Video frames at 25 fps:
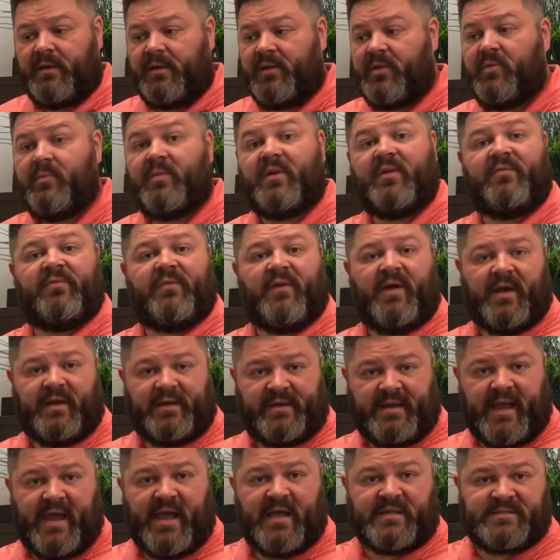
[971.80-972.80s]

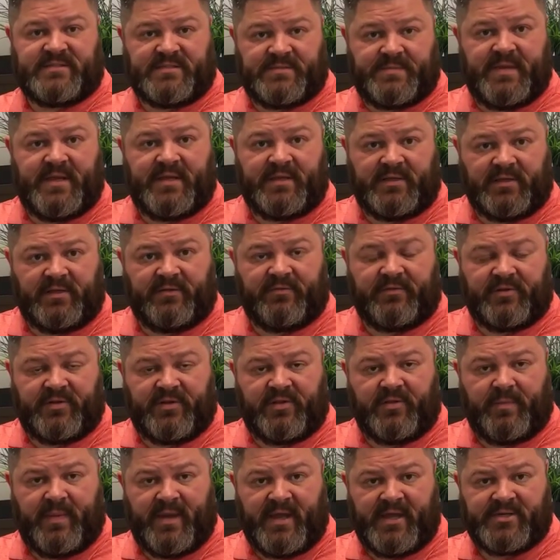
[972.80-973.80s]
humidified gas is being delivered to
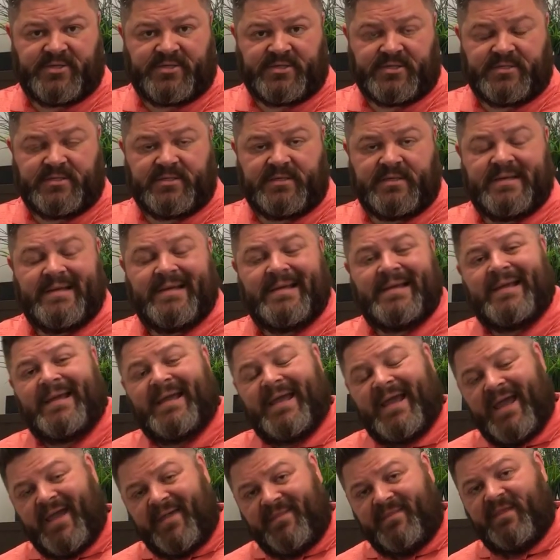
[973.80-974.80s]
the patient,
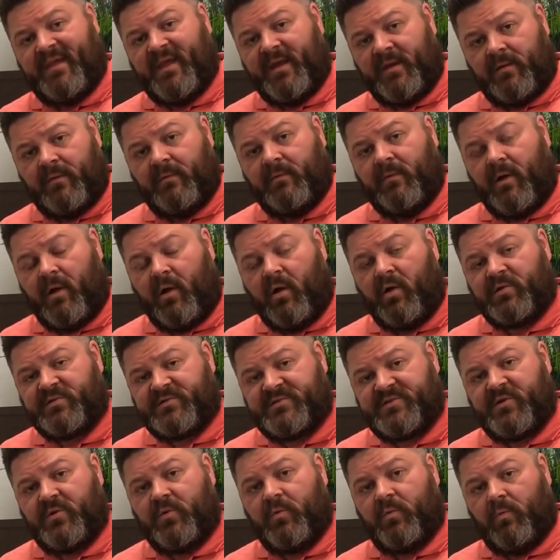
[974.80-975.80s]
and then
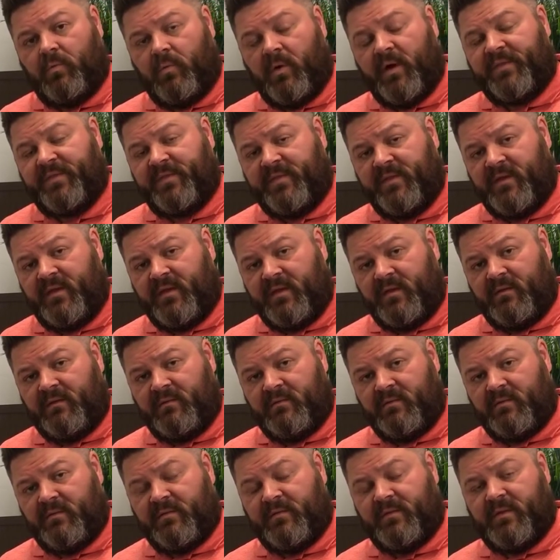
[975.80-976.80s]
also what the
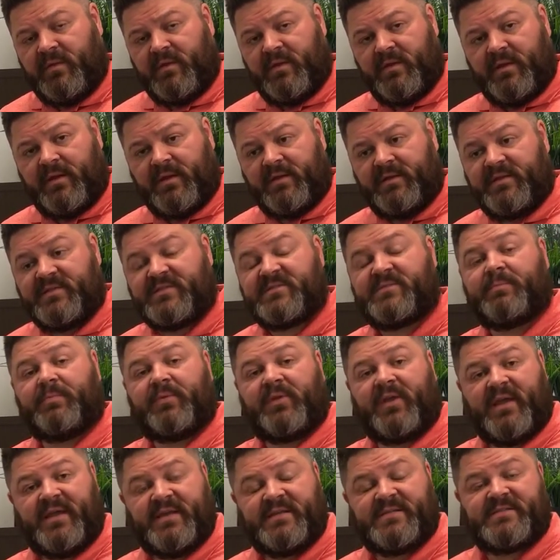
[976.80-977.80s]

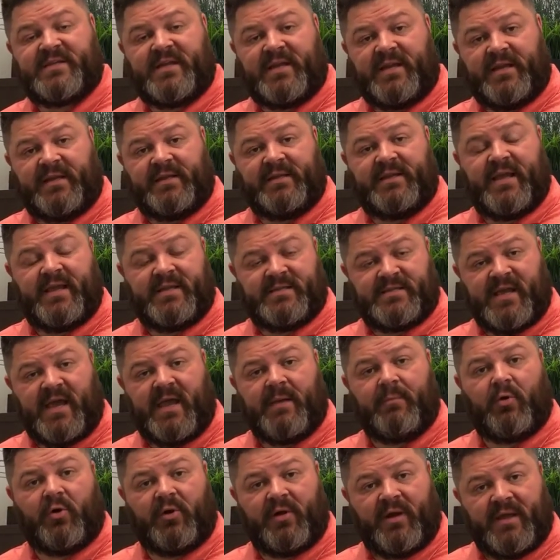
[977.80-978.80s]
display setting,
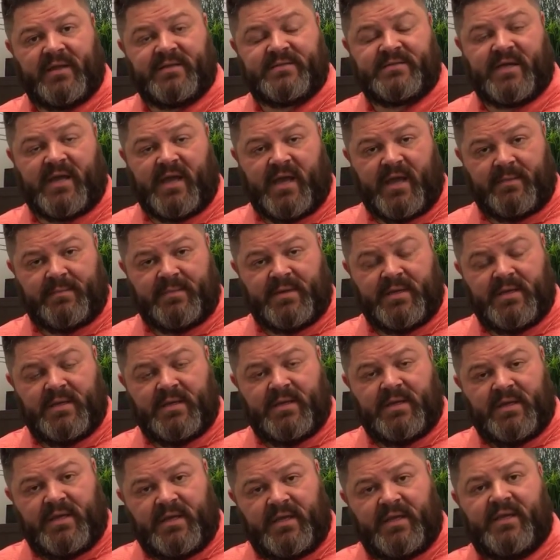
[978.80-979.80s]
daytime or nighttime,
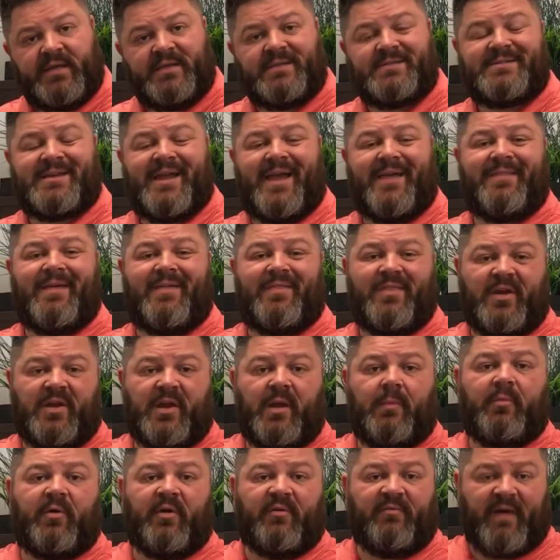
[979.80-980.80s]
is, and then the
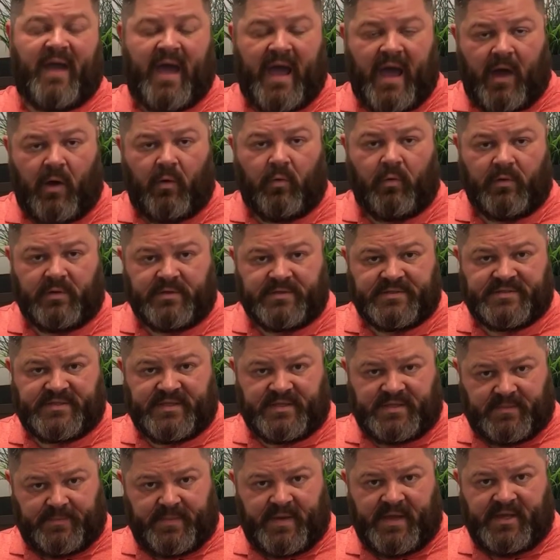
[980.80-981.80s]
number of hours
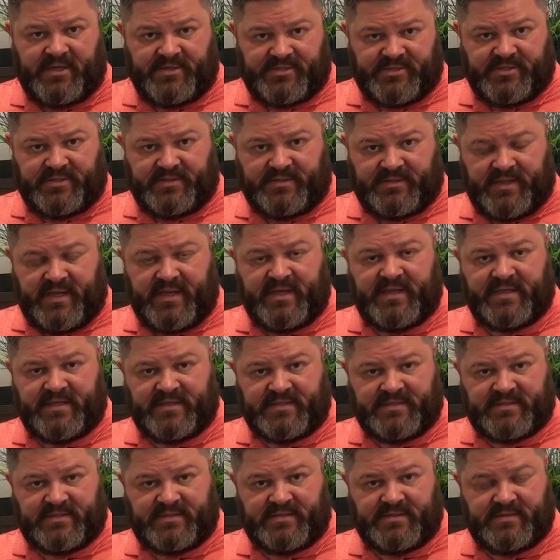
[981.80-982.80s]
that the patient
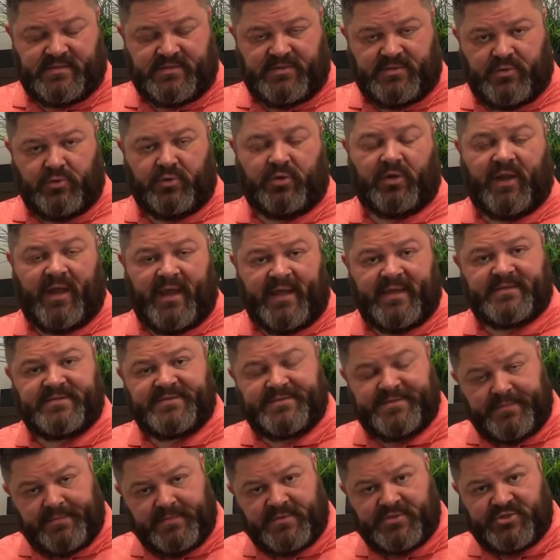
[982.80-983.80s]
has
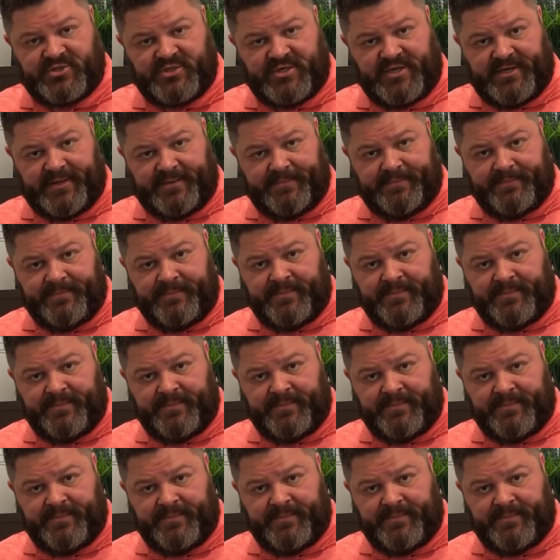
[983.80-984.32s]
utilized the machine